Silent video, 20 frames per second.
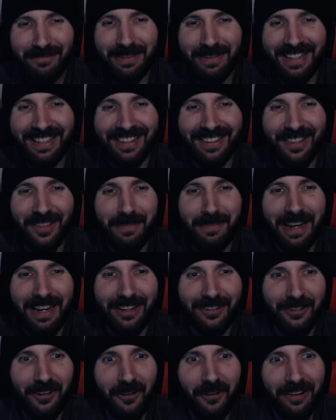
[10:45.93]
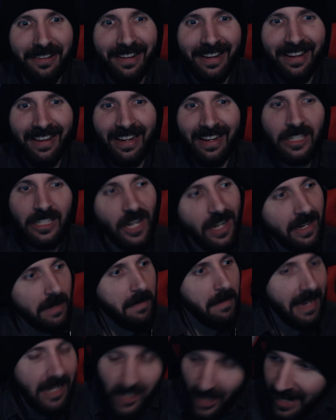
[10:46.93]
Pete in the background.
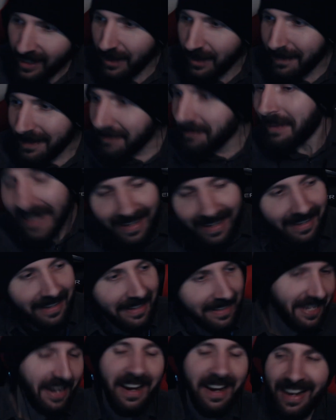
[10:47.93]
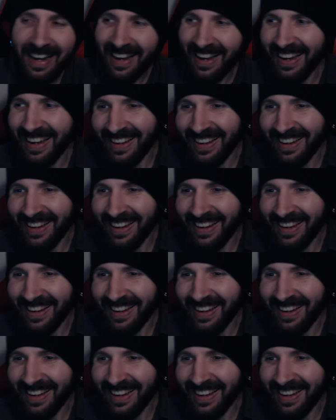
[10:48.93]
Gentlemen, gentlemen, please.